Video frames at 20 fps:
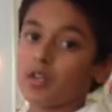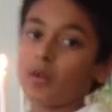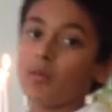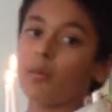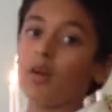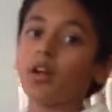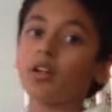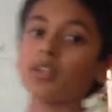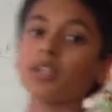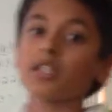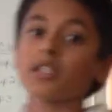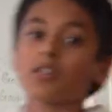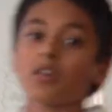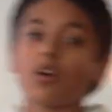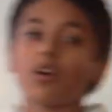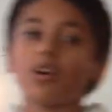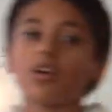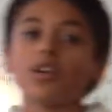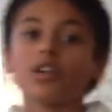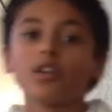Among these
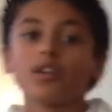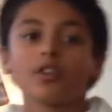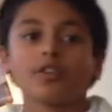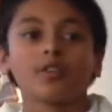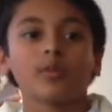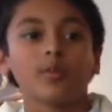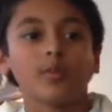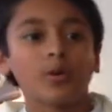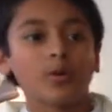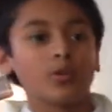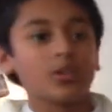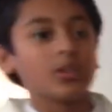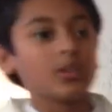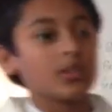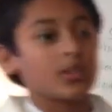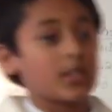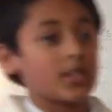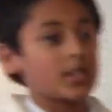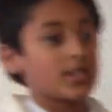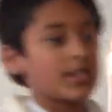are the Mona
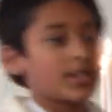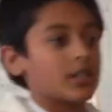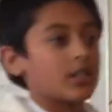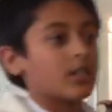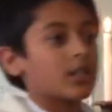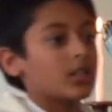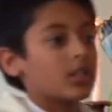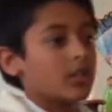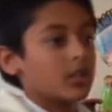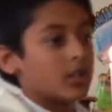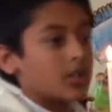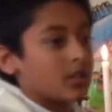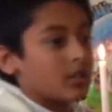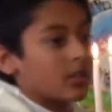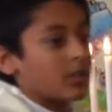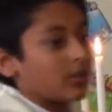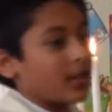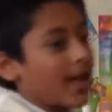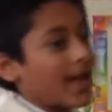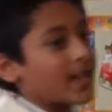Lisa,
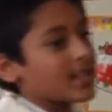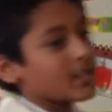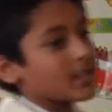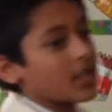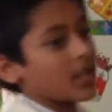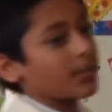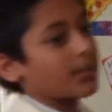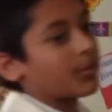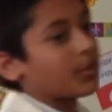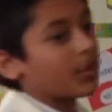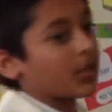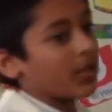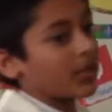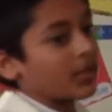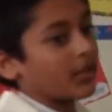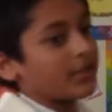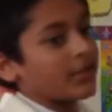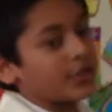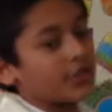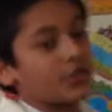the Last Supper,
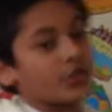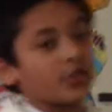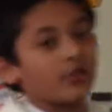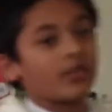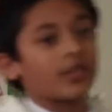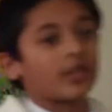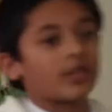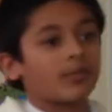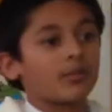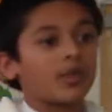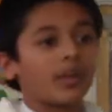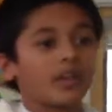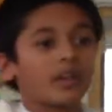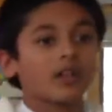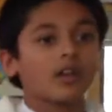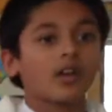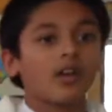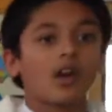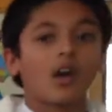and the Vitruvian Man.